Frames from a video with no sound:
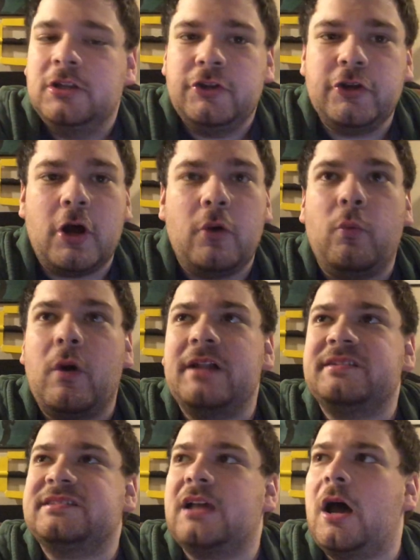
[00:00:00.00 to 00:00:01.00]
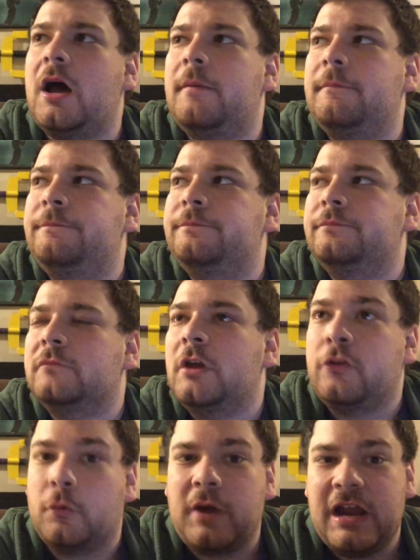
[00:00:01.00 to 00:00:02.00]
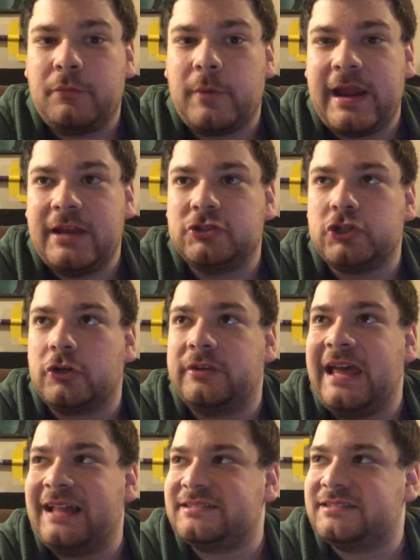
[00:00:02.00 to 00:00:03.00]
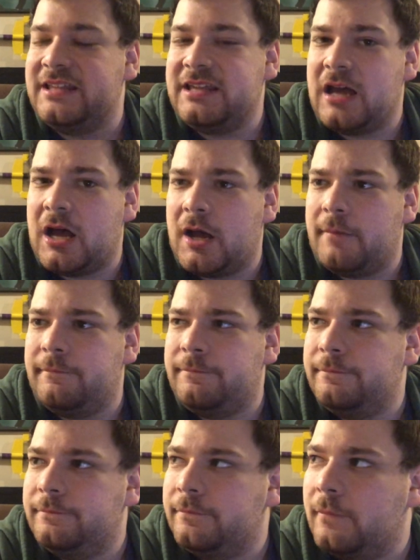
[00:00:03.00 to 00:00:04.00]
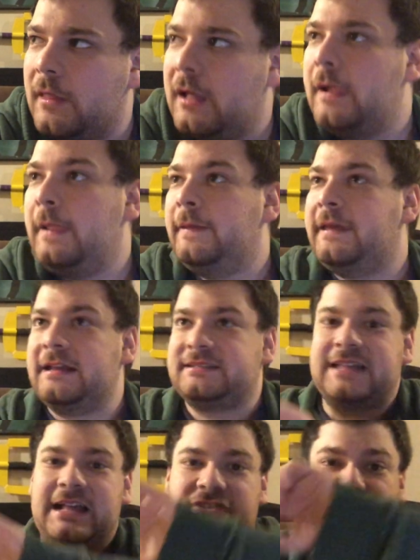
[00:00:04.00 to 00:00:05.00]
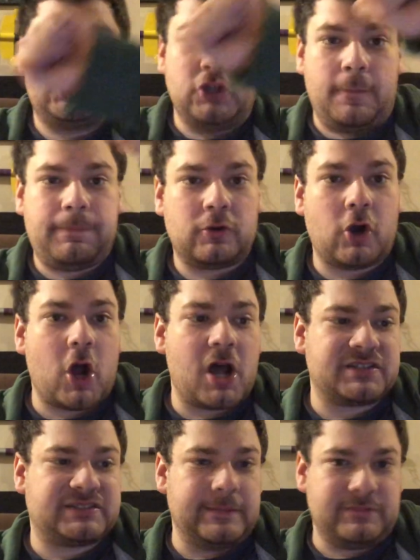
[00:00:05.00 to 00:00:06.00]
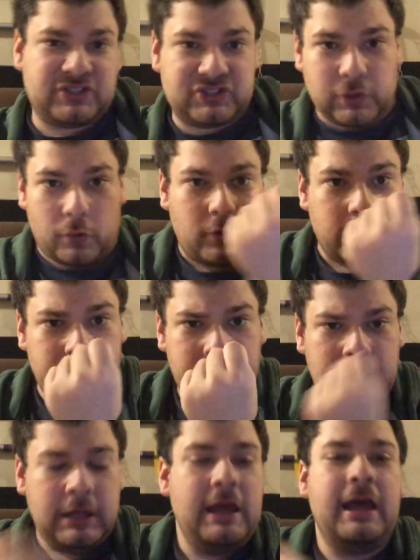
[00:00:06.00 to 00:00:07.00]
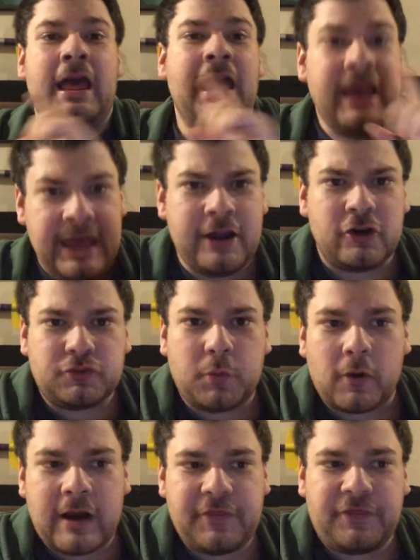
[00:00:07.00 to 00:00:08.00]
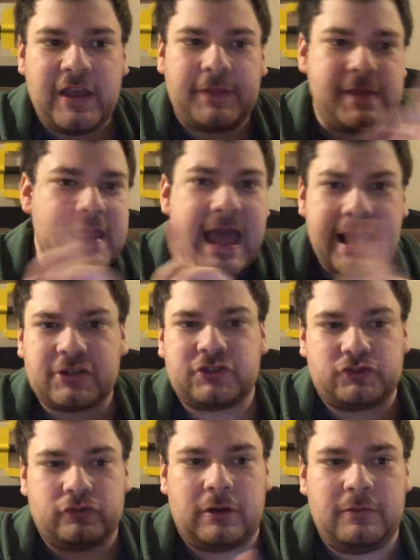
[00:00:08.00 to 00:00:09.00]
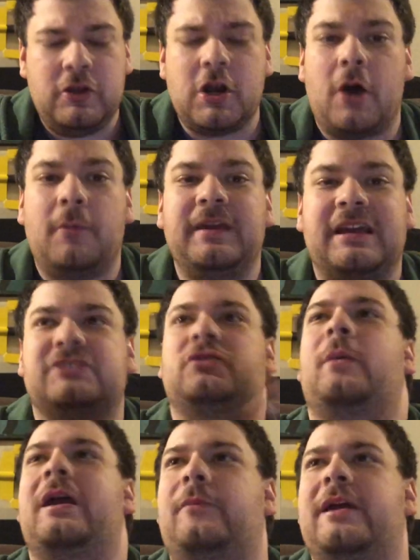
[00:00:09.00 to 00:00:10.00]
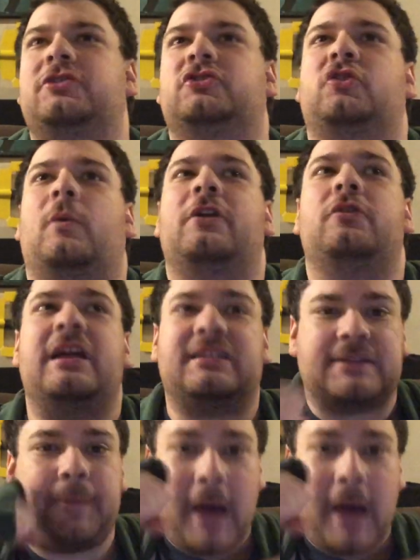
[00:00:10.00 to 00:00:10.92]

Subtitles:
once the Red Ranger gets that super awesome sword, here's where I think the extra, because the Red Ranger's the one who gets the